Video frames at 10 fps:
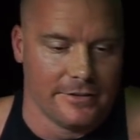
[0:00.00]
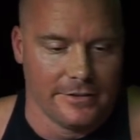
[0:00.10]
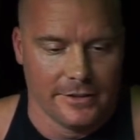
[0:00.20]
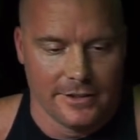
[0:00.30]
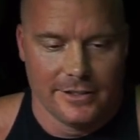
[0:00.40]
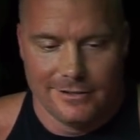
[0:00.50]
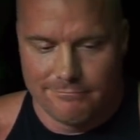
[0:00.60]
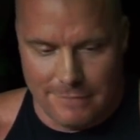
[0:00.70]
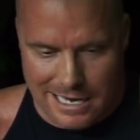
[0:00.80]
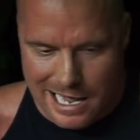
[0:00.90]
Yes. Okay,
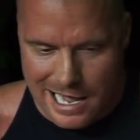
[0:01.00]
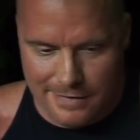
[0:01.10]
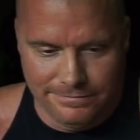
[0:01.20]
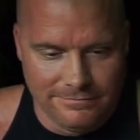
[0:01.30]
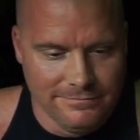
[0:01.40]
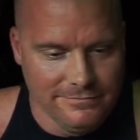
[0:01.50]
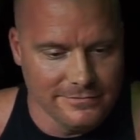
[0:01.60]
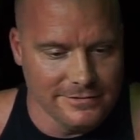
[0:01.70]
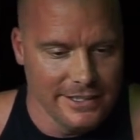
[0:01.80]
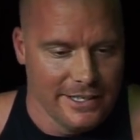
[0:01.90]
go. That gets me in for
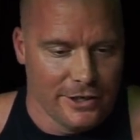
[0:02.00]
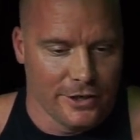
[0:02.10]
free, right?